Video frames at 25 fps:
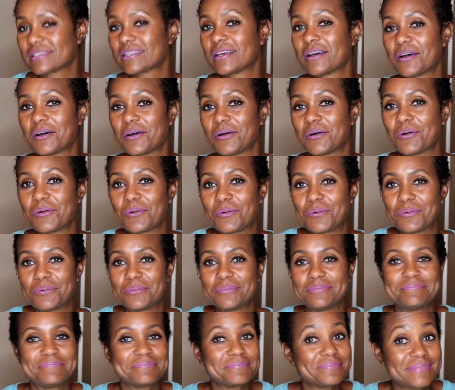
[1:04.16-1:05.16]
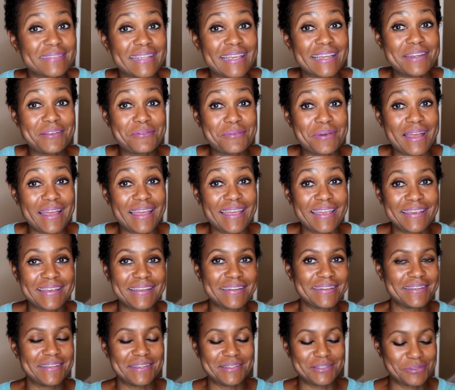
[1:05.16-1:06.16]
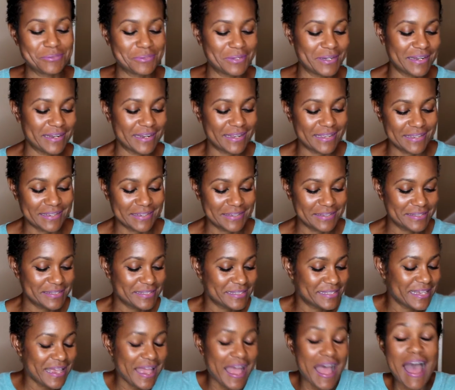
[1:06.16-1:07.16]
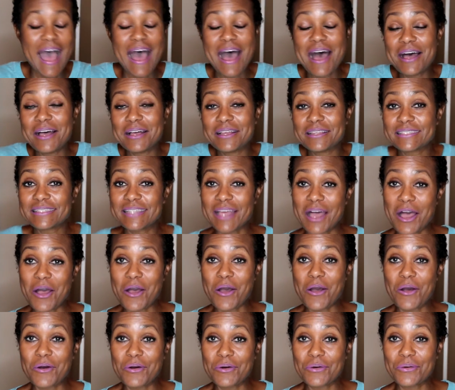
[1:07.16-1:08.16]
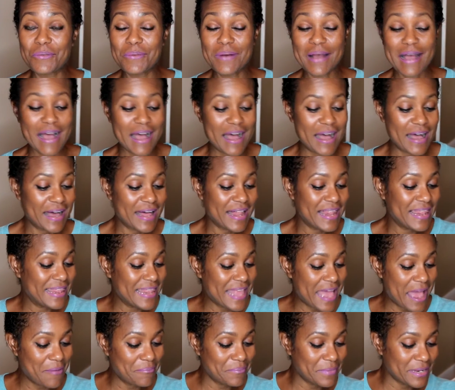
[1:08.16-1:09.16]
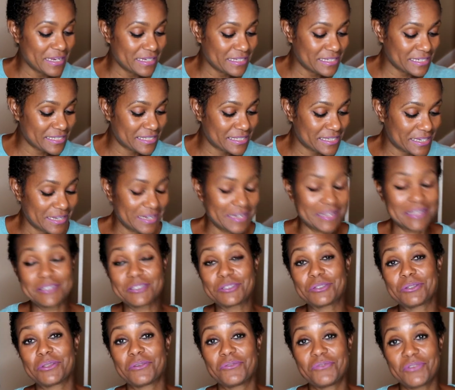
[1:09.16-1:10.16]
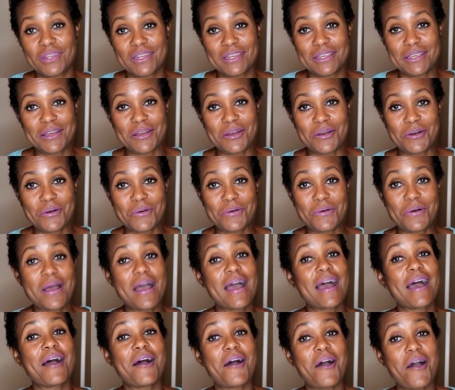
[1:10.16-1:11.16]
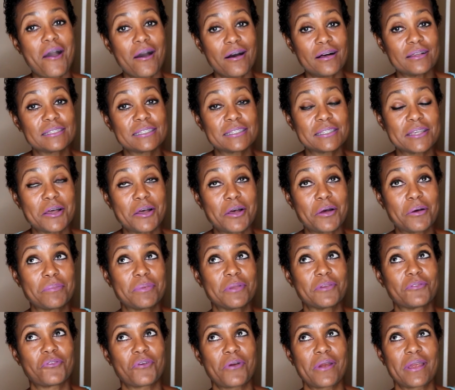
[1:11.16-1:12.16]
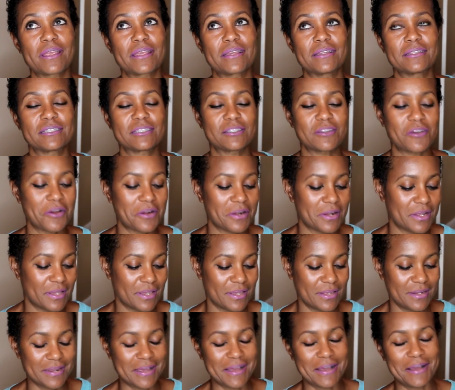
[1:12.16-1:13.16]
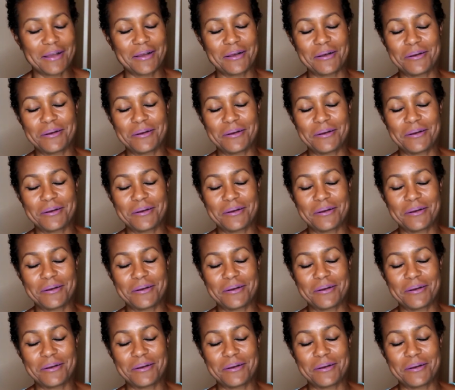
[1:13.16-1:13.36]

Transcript: So anyway, it is what it is. So let me just get into the video. Also, before I get started,